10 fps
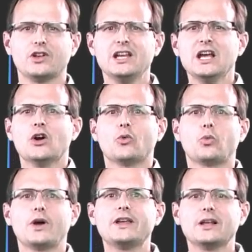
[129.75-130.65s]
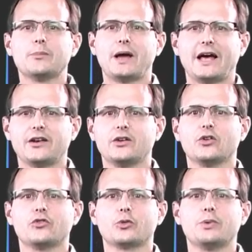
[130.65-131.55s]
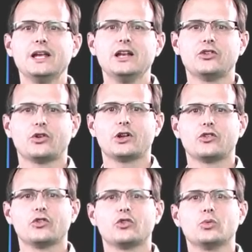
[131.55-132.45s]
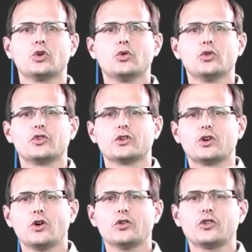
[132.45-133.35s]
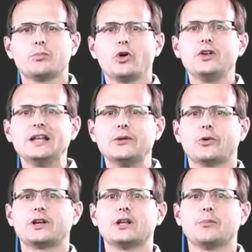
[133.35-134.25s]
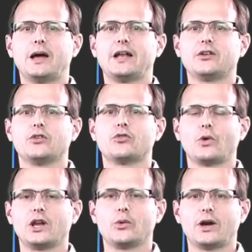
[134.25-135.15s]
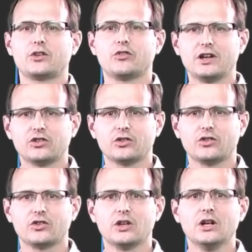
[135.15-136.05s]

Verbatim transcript: Any regular pattern of repeating transfers will cause a correspondingly regular pattern of radio activations.